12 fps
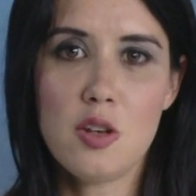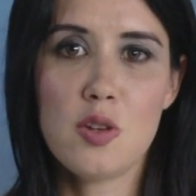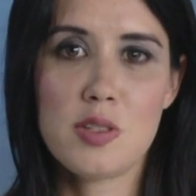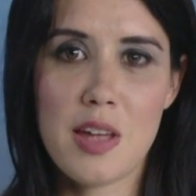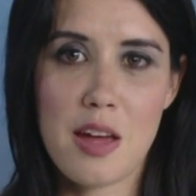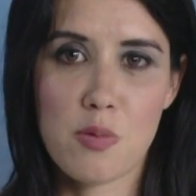
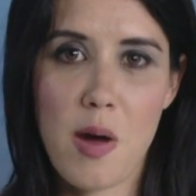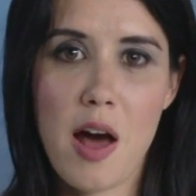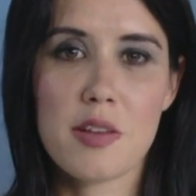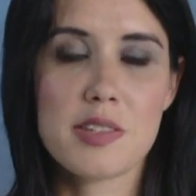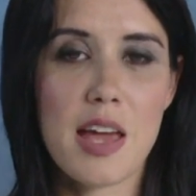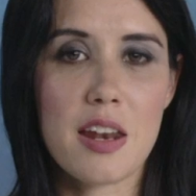New South
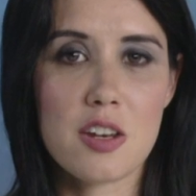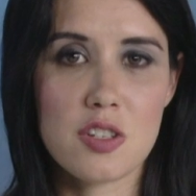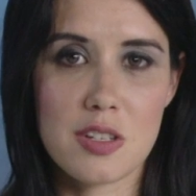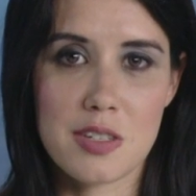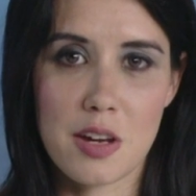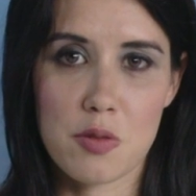Wales
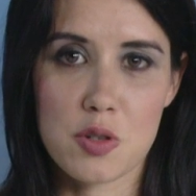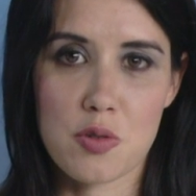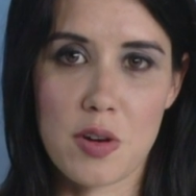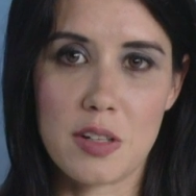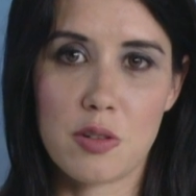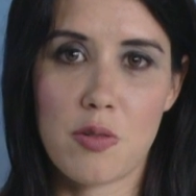Energy
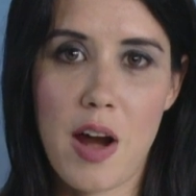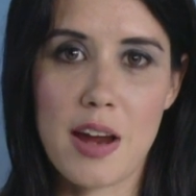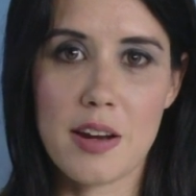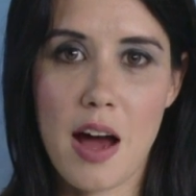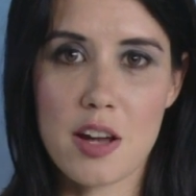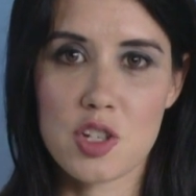Secretary
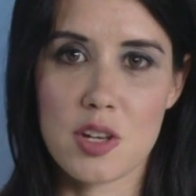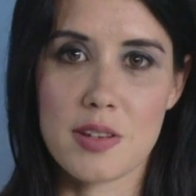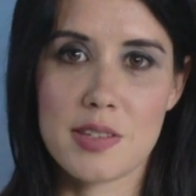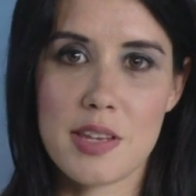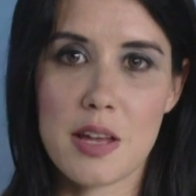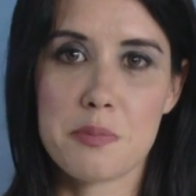Lorraine
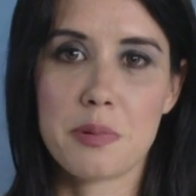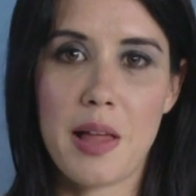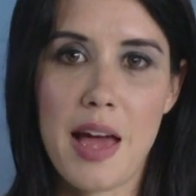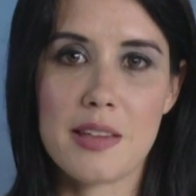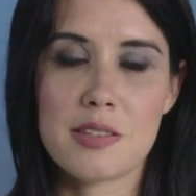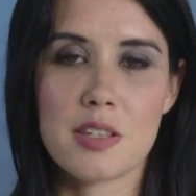Usher said
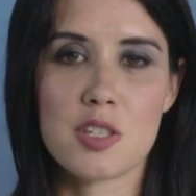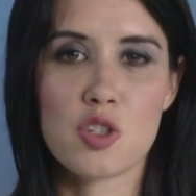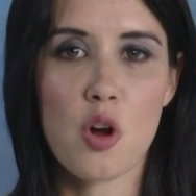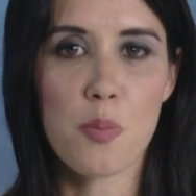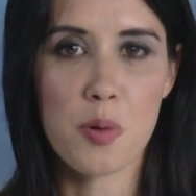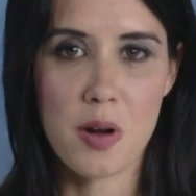plans to
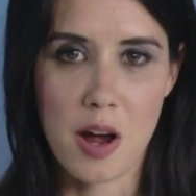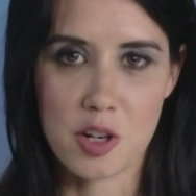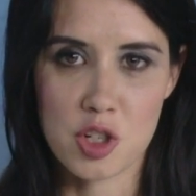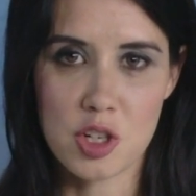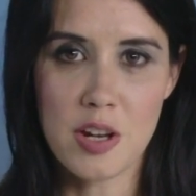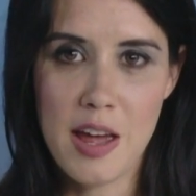stop
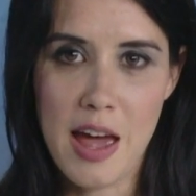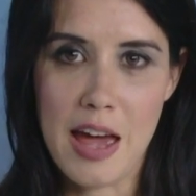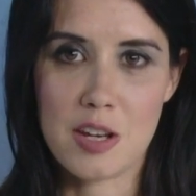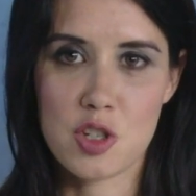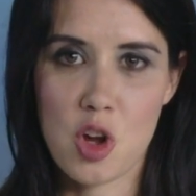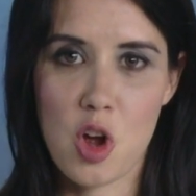production
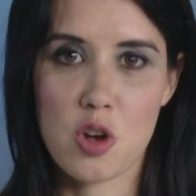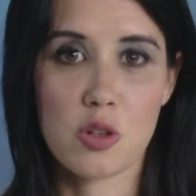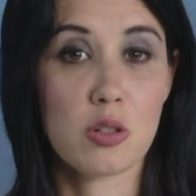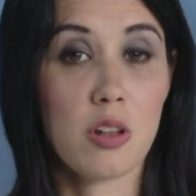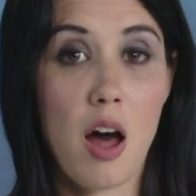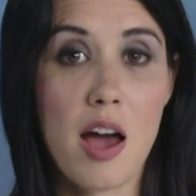and
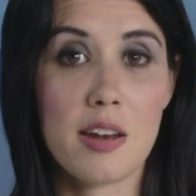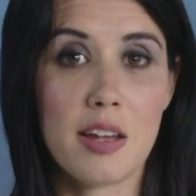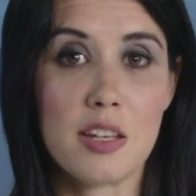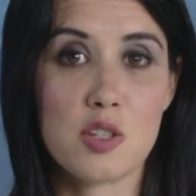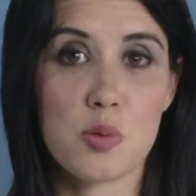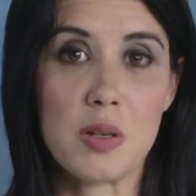turn Clyde
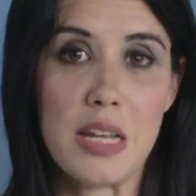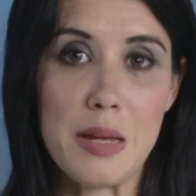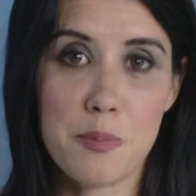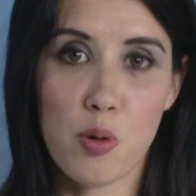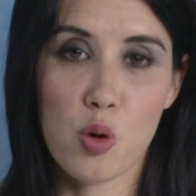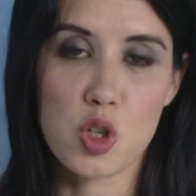into an
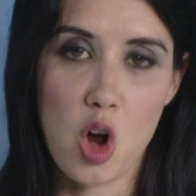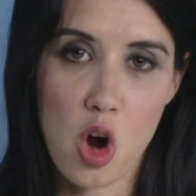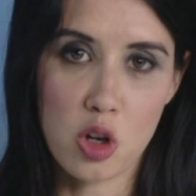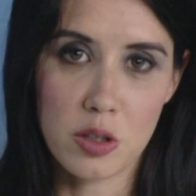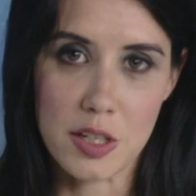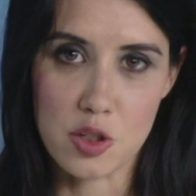
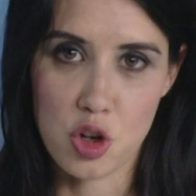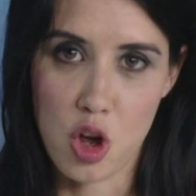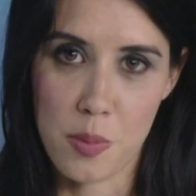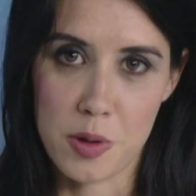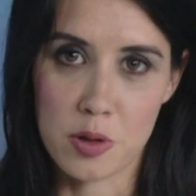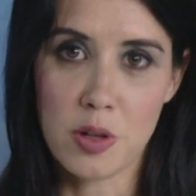import-only
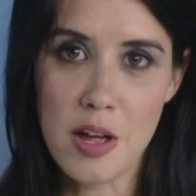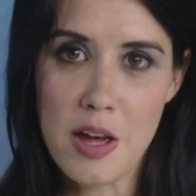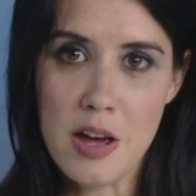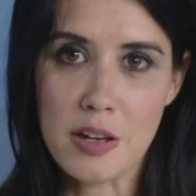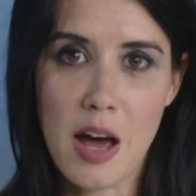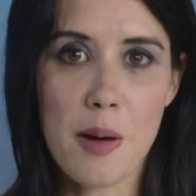terminal,
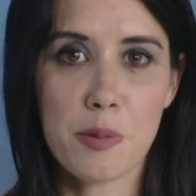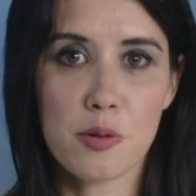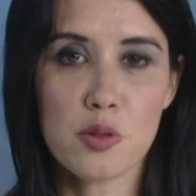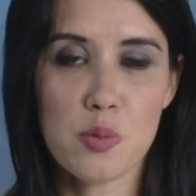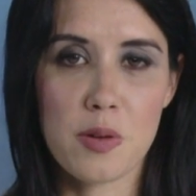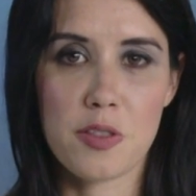
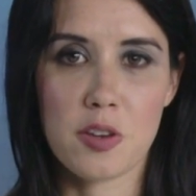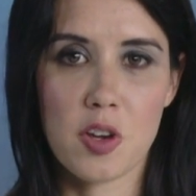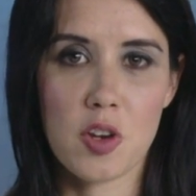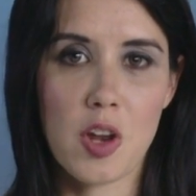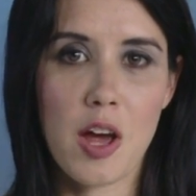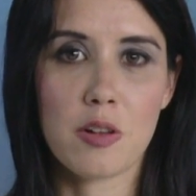coupled with the
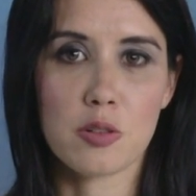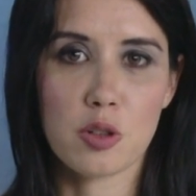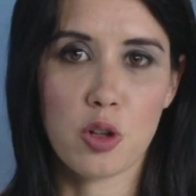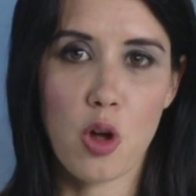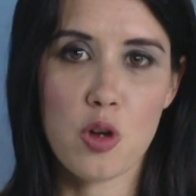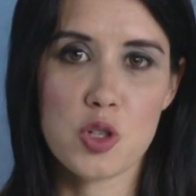Kurnell
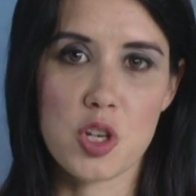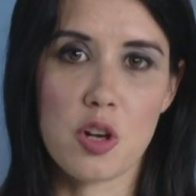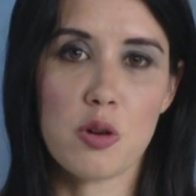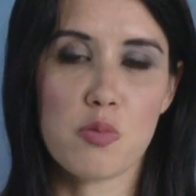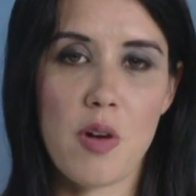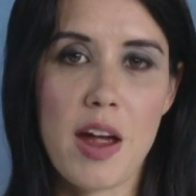
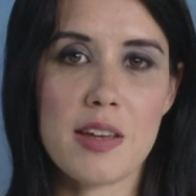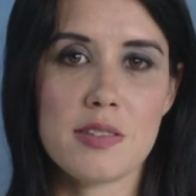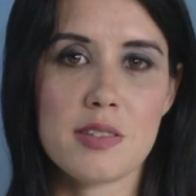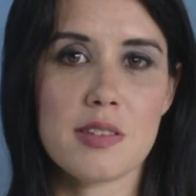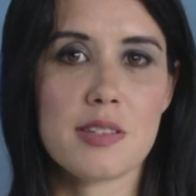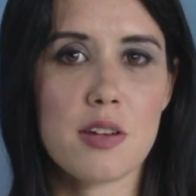closure,
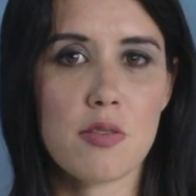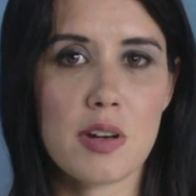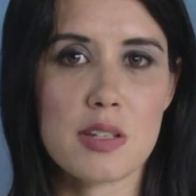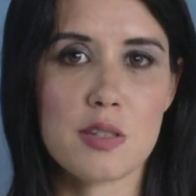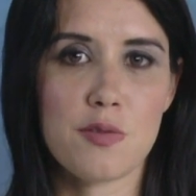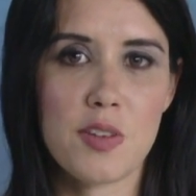raised
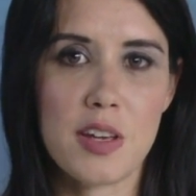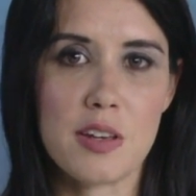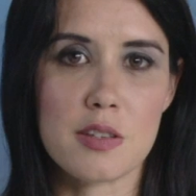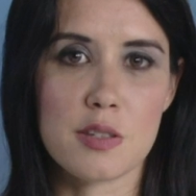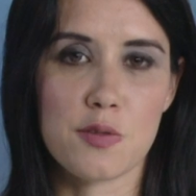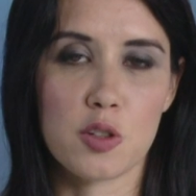serious
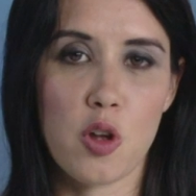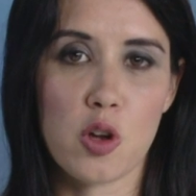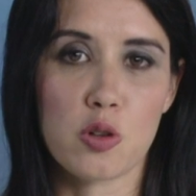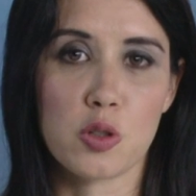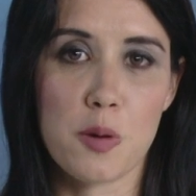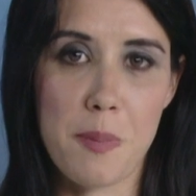fears for
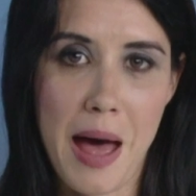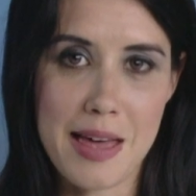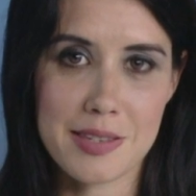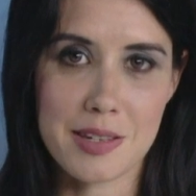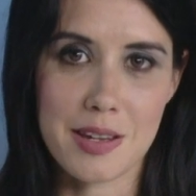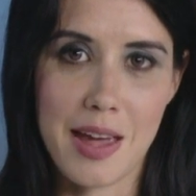local
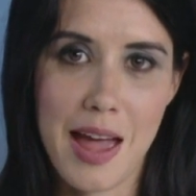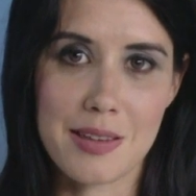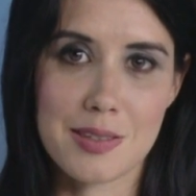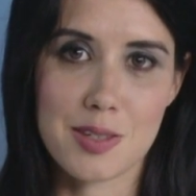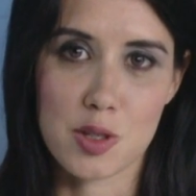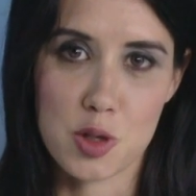capacity
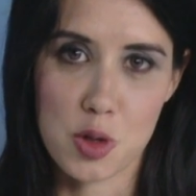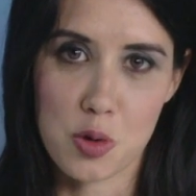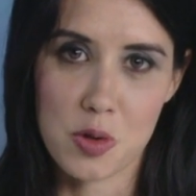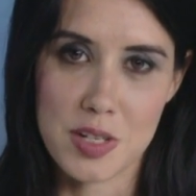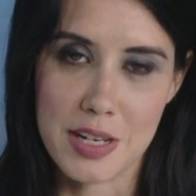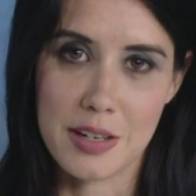and
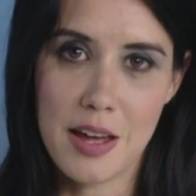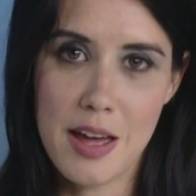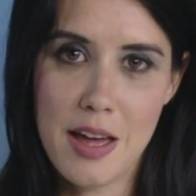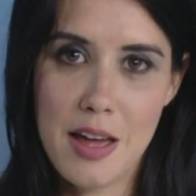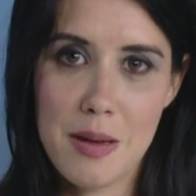security.